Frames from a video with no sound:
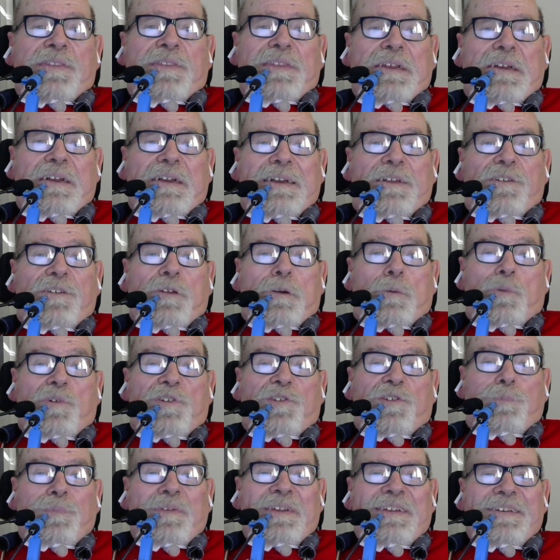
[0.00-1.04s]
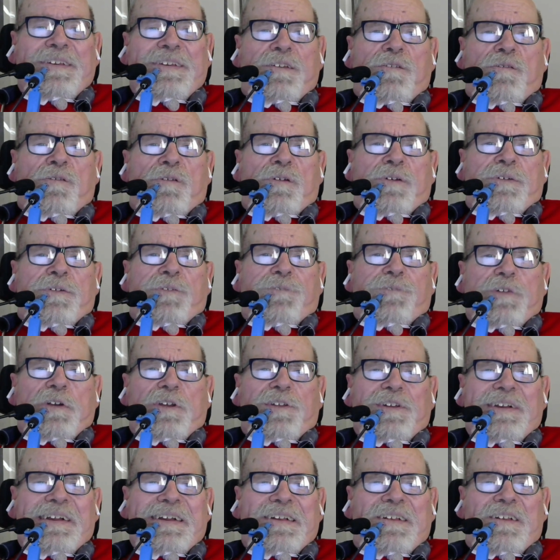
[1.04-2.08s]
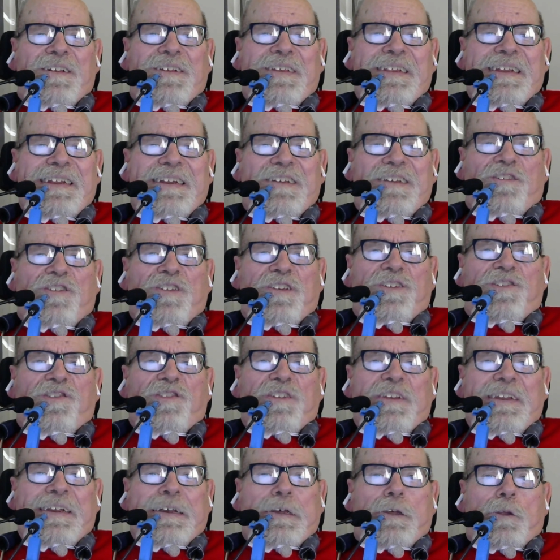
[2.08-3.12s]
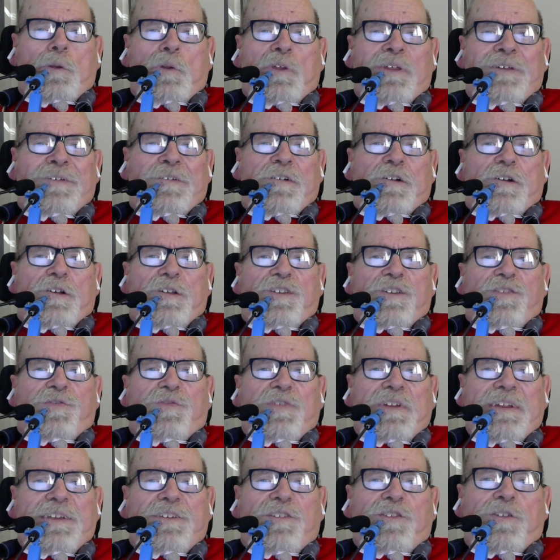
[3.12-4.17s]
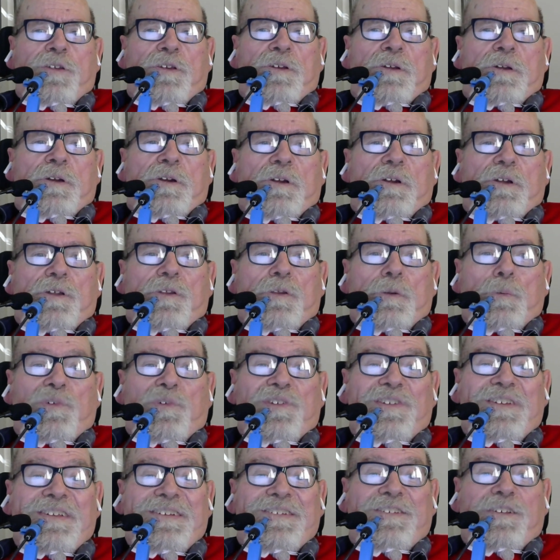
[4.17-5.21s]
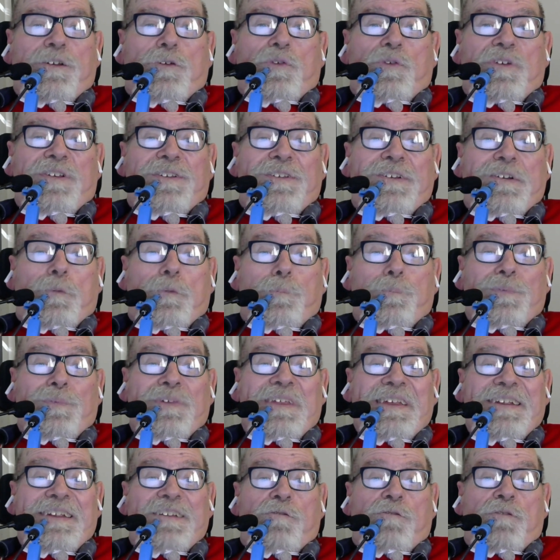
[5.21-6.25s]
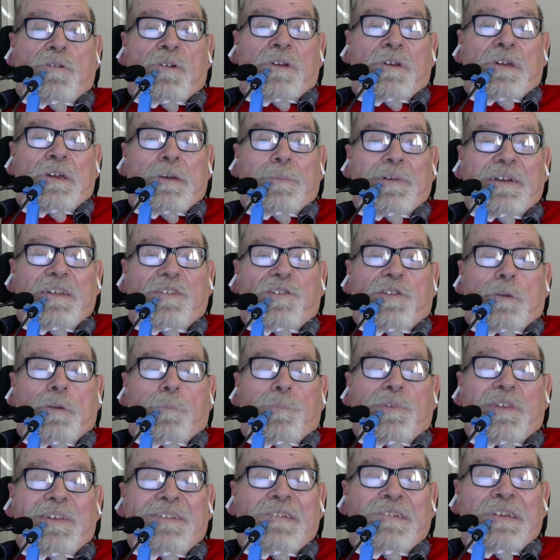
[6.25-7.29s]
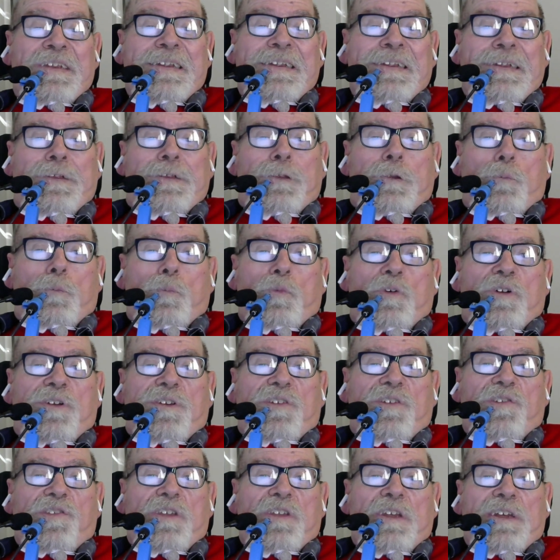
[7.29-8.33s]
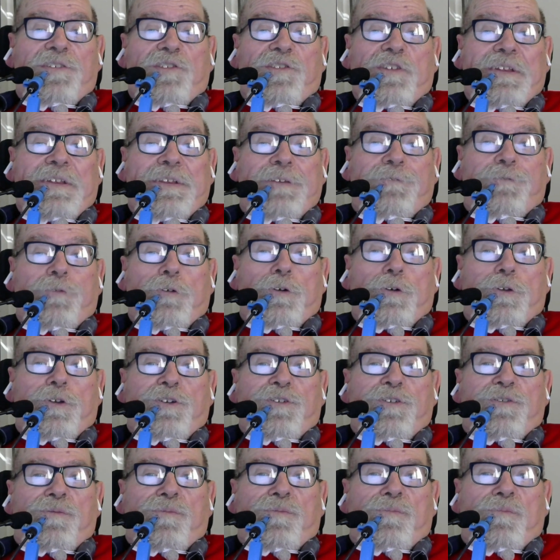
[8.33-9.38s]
Now, as I was speaking, father had a nasty scowl on his face because I was continuing to complain about something he didn't want to discuss any further.